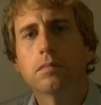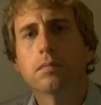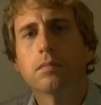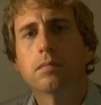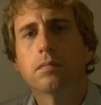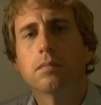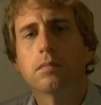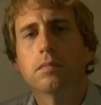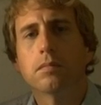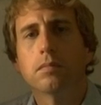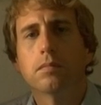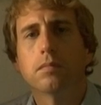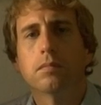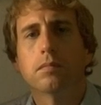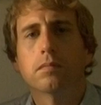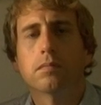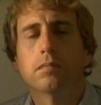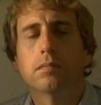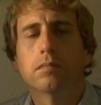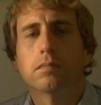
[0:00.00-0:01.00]

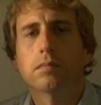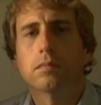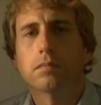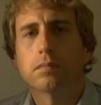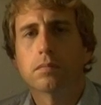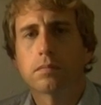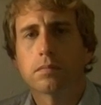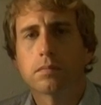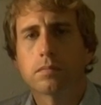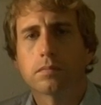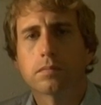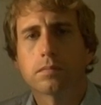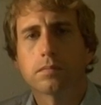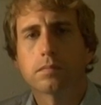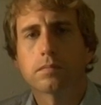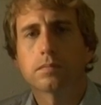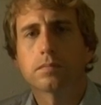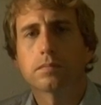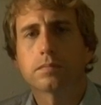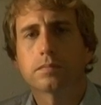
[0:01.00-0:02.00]

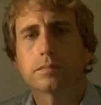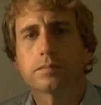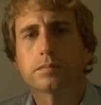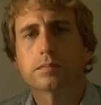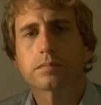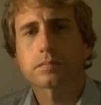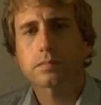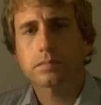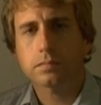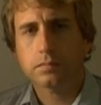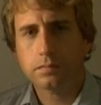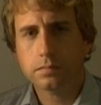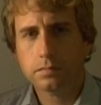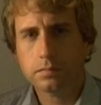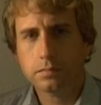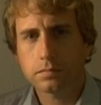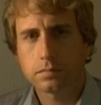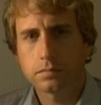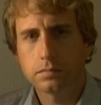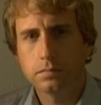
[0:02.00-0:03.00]

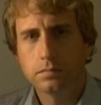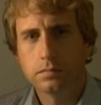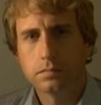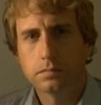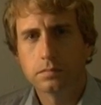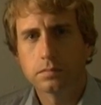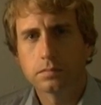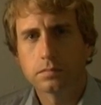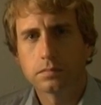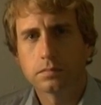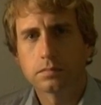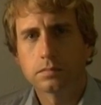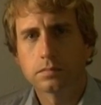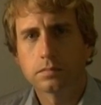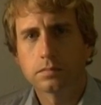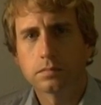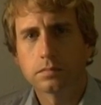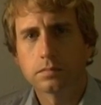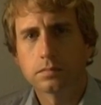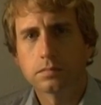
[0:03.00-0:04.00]

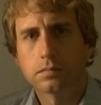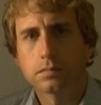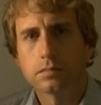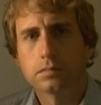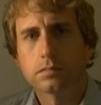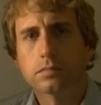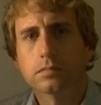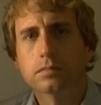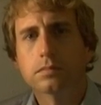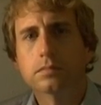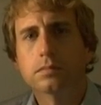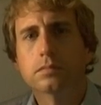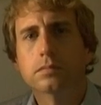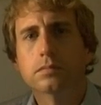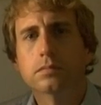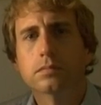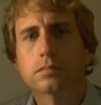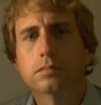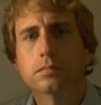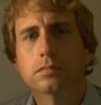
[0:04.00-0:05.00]

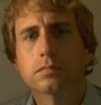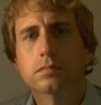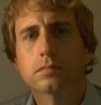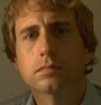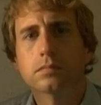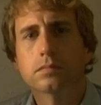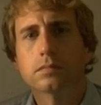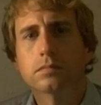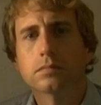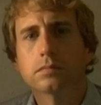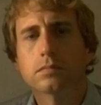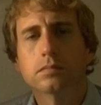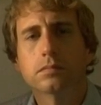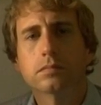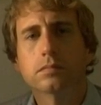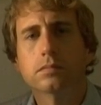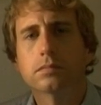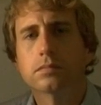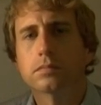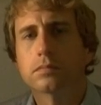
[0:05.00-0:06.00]

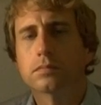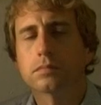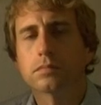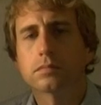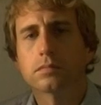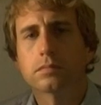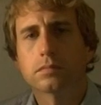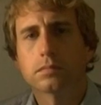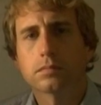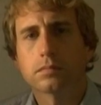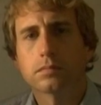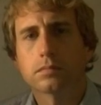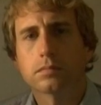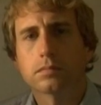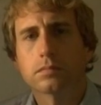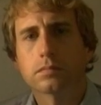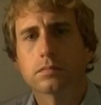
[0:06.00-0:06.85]
(not speaking)